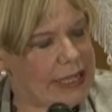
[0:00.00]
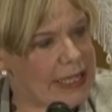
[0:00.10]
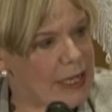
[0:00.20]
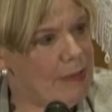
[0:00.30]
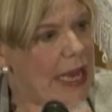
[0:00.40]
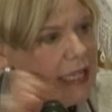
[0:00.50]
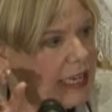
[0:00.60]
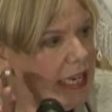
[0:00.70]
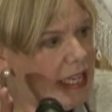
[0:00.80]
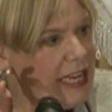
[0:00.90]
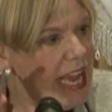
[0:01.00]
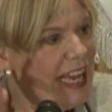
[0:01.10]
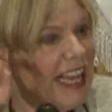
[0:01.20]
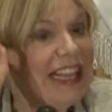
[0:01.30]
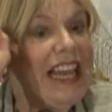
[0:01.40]
systematically
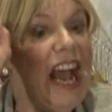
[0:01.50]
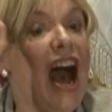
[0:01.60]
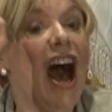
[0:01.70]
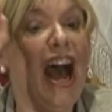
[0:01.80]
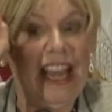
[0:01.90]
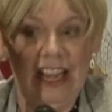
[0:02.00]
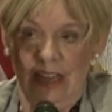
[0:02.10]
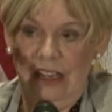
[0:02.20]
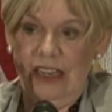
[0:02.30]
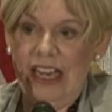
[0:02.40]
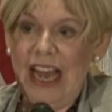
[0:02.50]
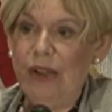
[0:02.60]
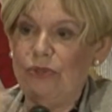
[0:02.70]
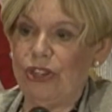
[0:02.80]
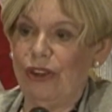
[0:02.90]
taking the I
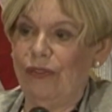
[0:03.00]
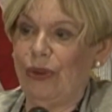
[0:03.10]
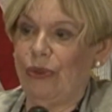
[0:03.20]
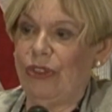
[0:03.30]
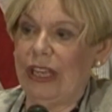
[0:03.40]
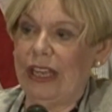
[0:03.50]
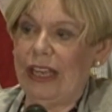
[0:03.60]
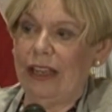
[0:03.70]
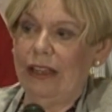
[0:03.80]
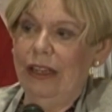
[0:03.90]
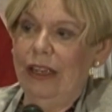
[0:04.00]
out of your thinking.